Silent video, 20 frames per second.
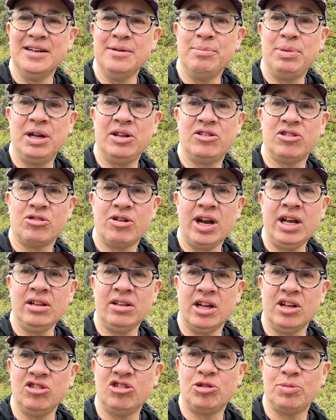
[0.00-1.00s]
But it's a great
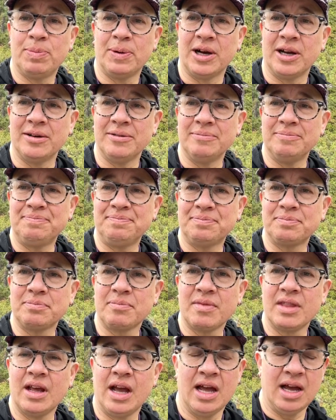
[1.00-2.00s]
lunch spot.
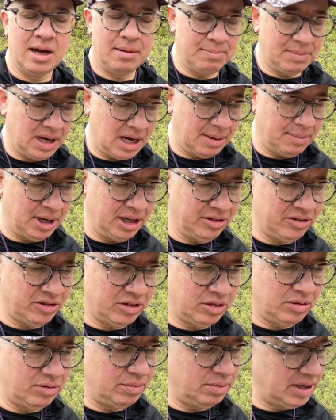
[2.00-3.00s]
I'm
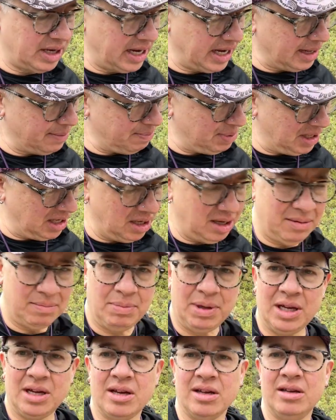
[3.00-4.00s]
also happy
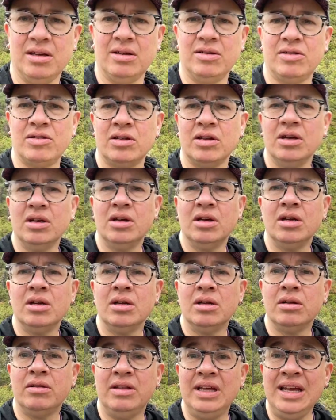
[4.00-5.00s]
because
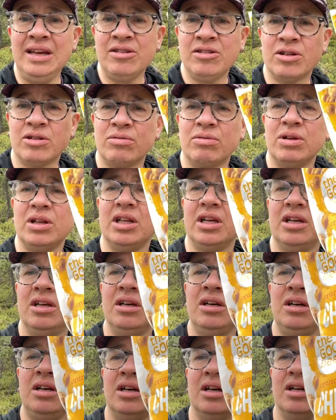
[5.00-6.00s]
these are really
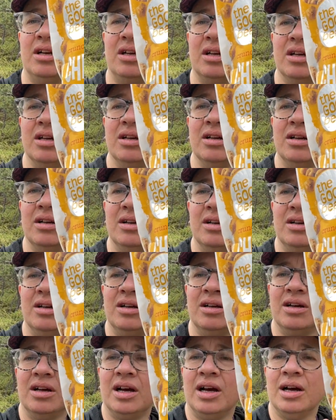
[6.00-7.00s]
good.
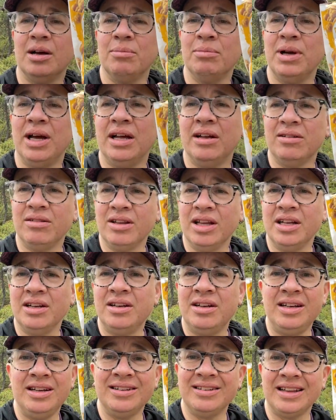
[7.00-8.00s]
And
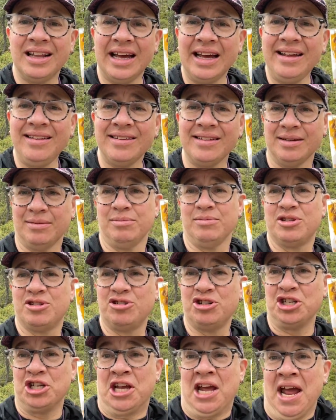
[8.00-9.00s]
Linda didn't like them,
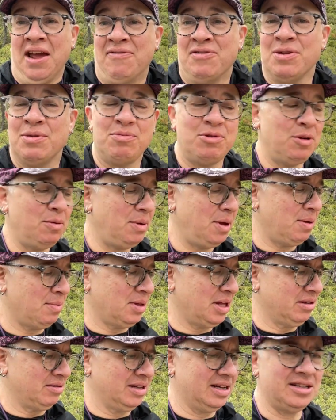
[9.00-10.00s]
so she gave them to me. I'm
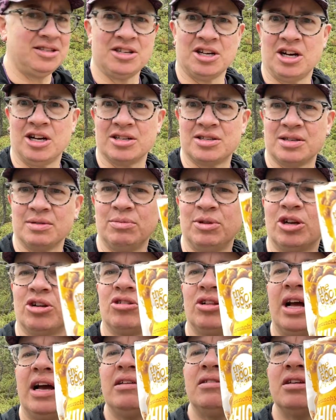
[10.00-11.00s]
like, that's awesome. They're
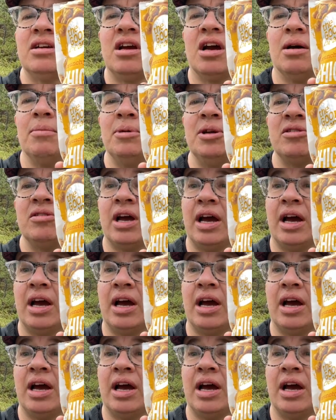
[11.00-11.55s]
classic hummus.